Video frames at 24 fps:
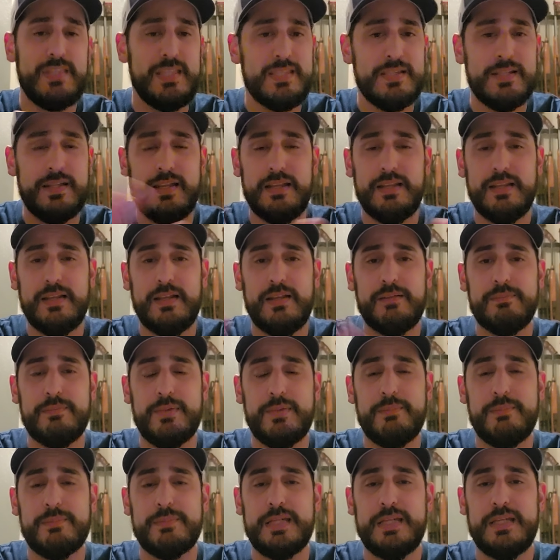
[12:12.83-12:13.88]

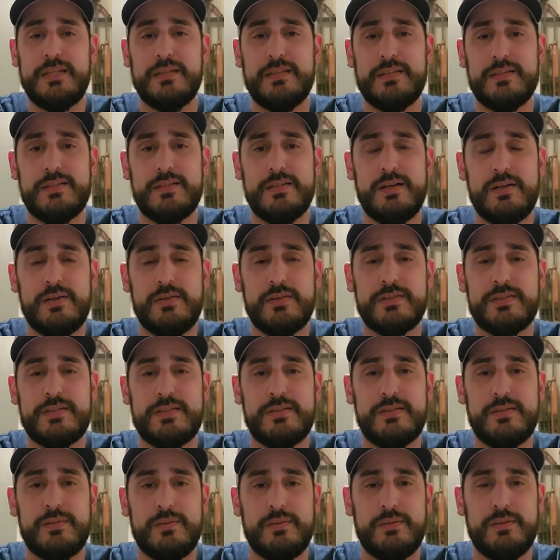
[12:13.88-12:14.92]
I'm digging all
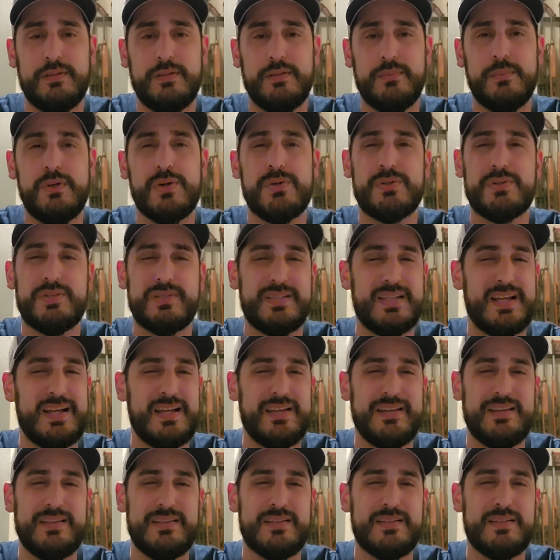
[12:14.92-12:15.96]
the most of the
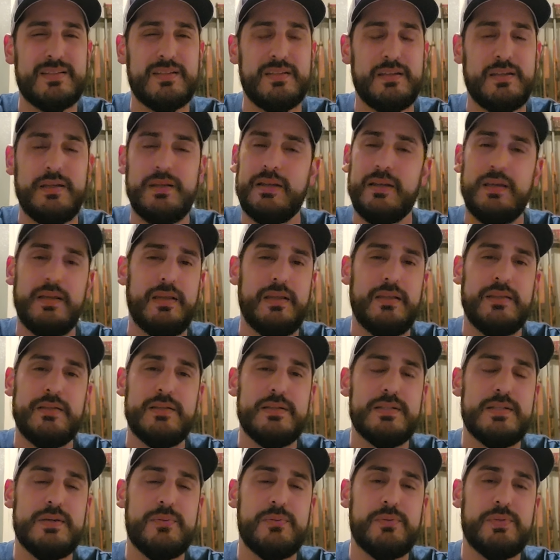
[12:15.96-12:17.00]
tie-ins.
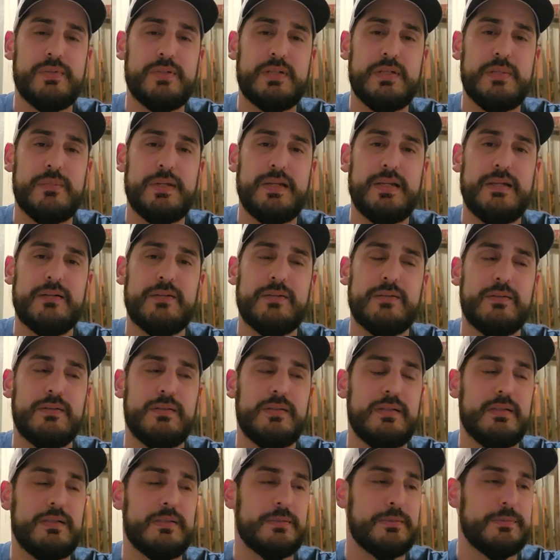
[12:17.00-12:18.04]
There's that one coming out,
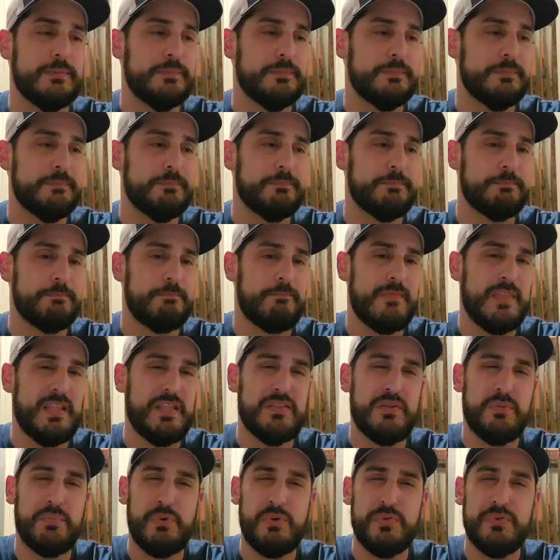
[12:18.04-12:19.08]

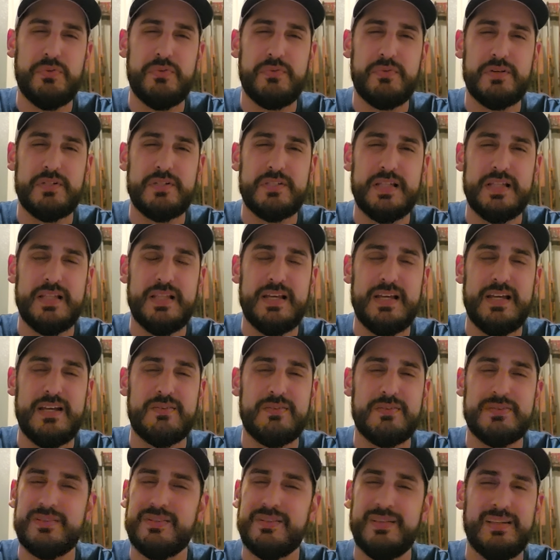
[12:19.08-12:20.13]
the multiverse that
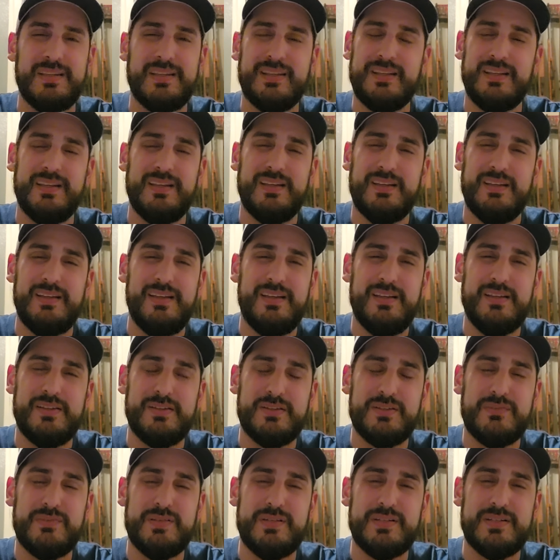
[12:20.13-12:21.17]
laughs. It
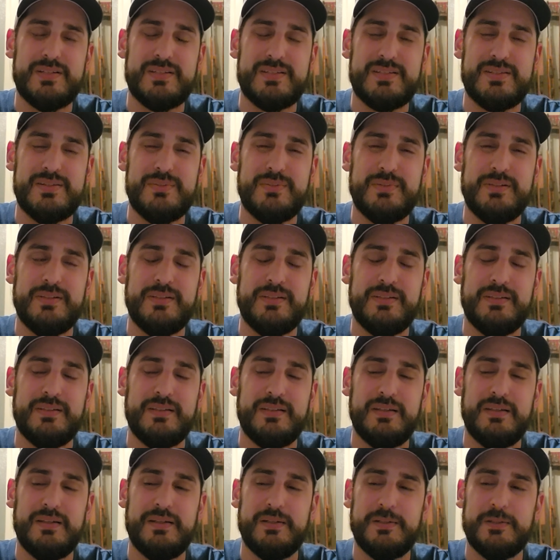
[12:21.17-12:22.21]
looks fucking stupid.
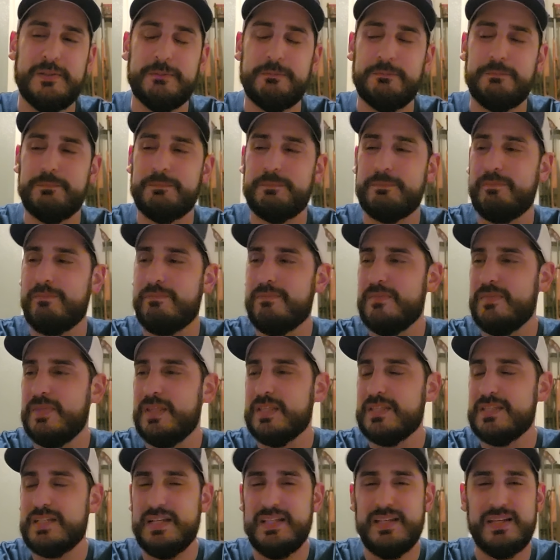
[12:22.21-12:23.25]

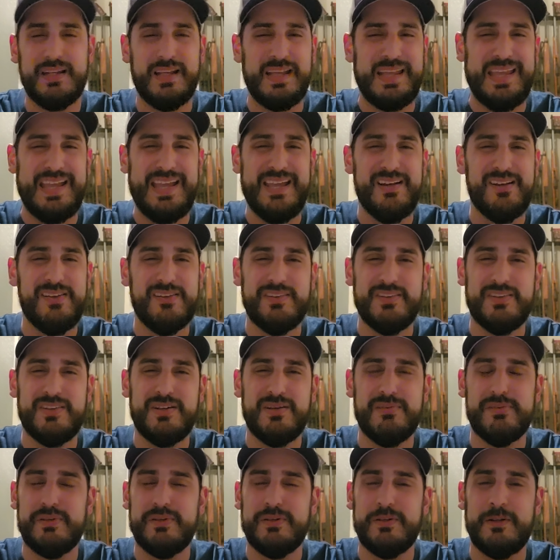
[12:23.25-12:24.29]
It's got like a cat on the
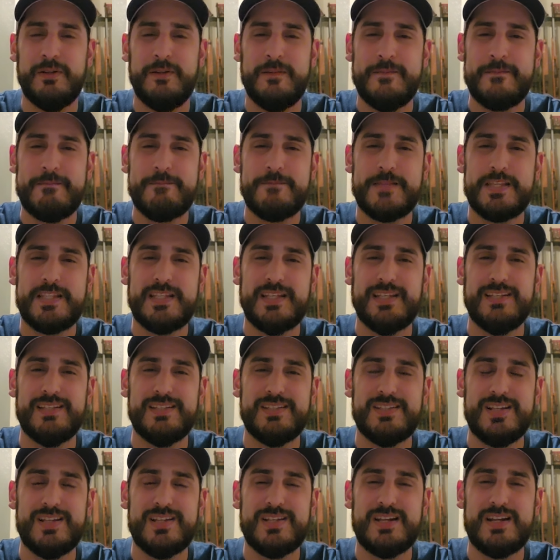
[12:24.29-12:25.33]
cover. It's like the
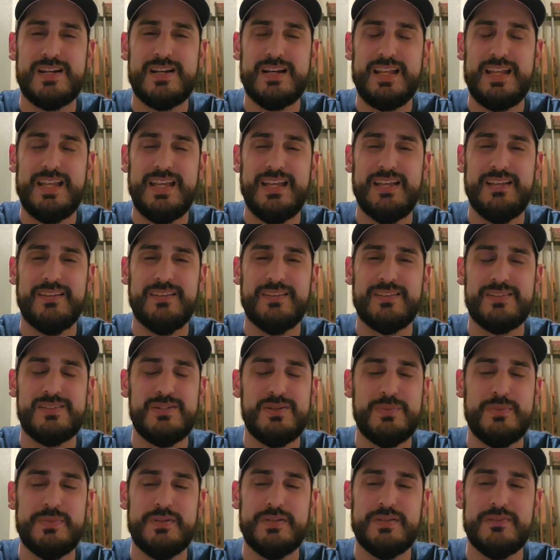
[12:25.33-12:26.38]
Cheshire Cat. It looks
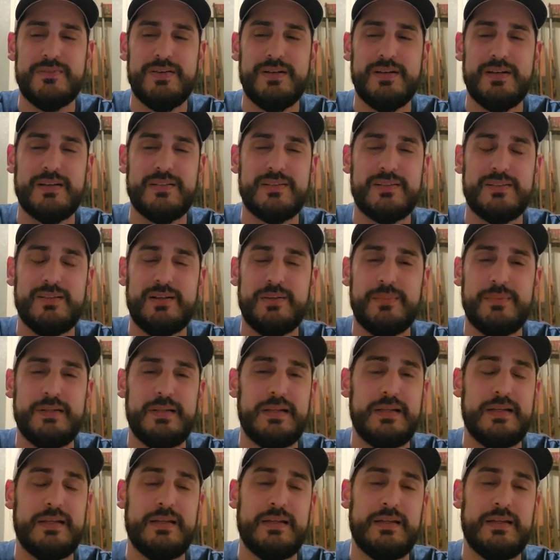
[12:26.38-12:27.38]
stupid as fuck. So I'm not.